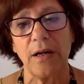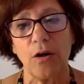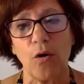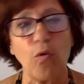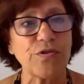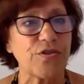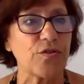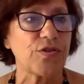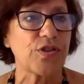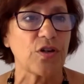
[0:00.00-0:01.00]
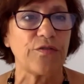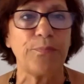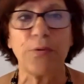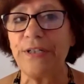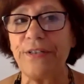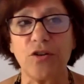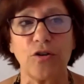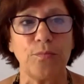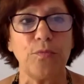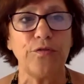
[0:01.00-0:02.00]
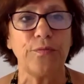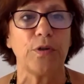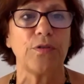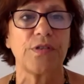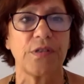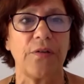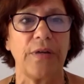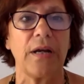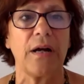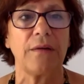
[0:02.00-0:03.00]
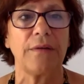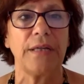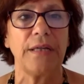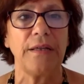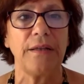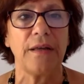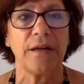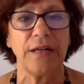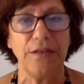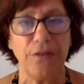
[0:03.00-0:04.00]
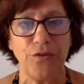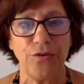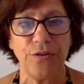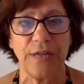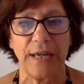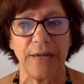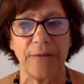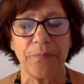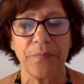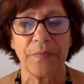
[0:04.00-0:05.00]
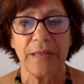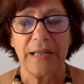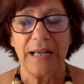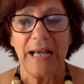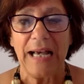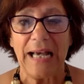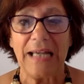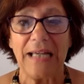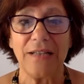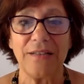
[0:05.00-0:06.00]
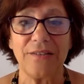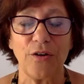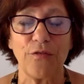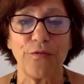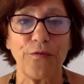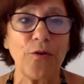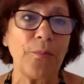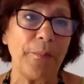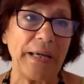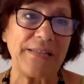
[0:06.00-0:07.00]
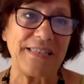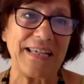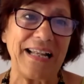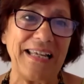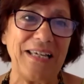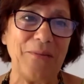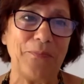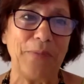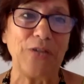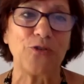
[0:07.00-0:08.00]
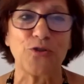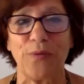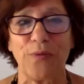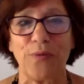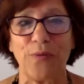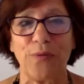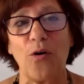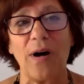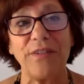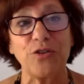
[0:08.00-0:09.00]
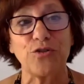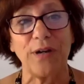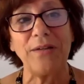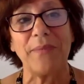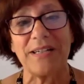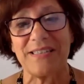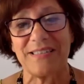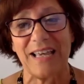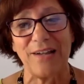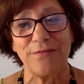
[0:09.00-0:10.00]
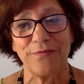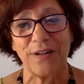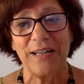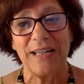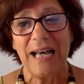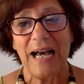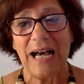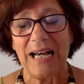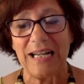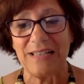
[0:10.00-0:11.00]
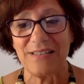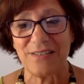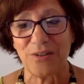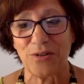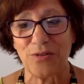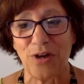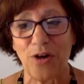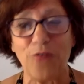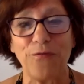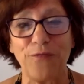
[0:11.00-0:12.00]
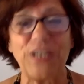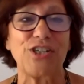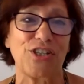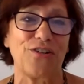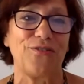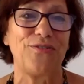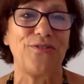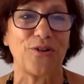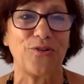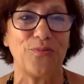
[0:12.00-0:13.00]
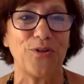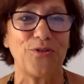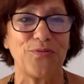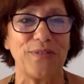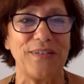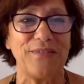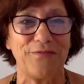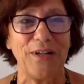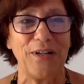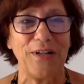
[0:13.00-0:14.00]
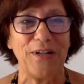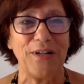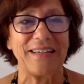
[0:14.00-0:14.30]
all sorts of political movements going on in the UK. And from basically being trained or having trained myself as a fiction documentary filmmaker,